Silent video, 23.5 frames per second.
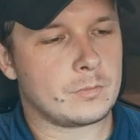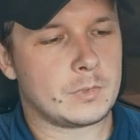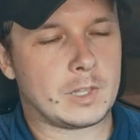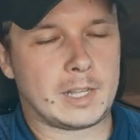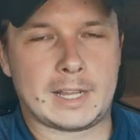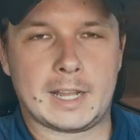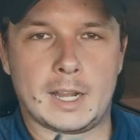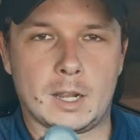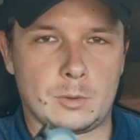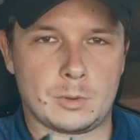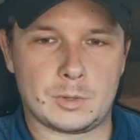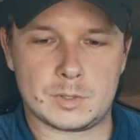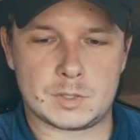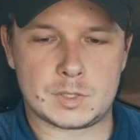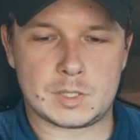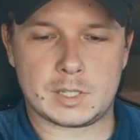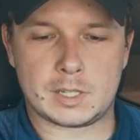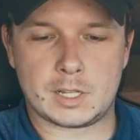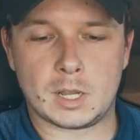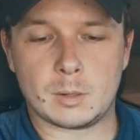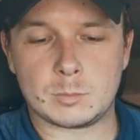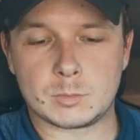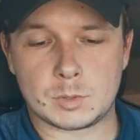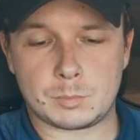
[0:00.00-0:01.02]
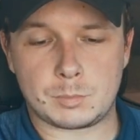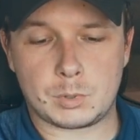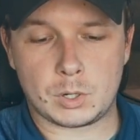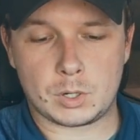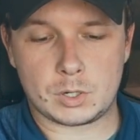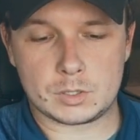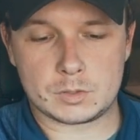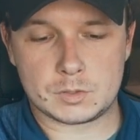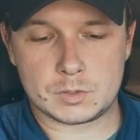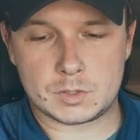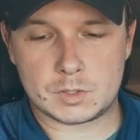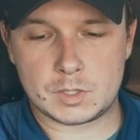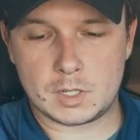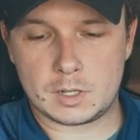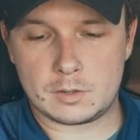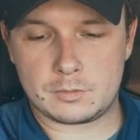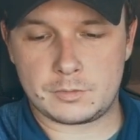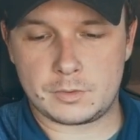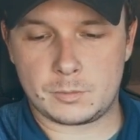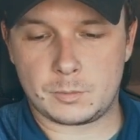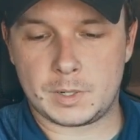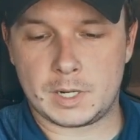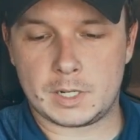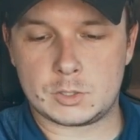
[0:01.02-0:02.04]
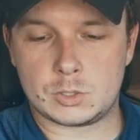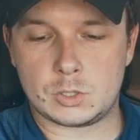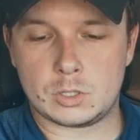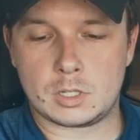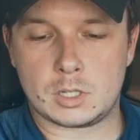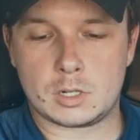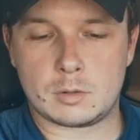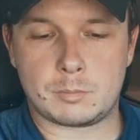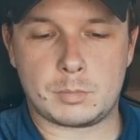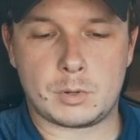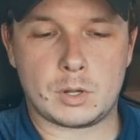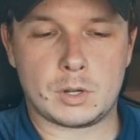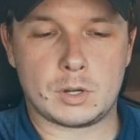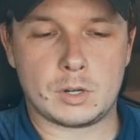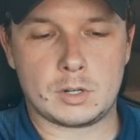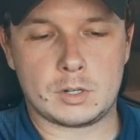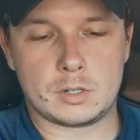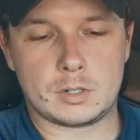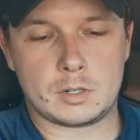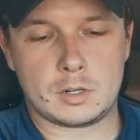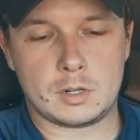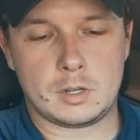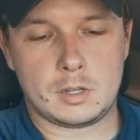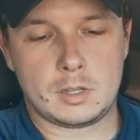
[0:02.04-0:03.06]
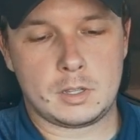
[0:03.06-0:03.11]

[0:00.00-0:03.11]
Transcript: like how this thing comes apart and stuff, and when I took it apart,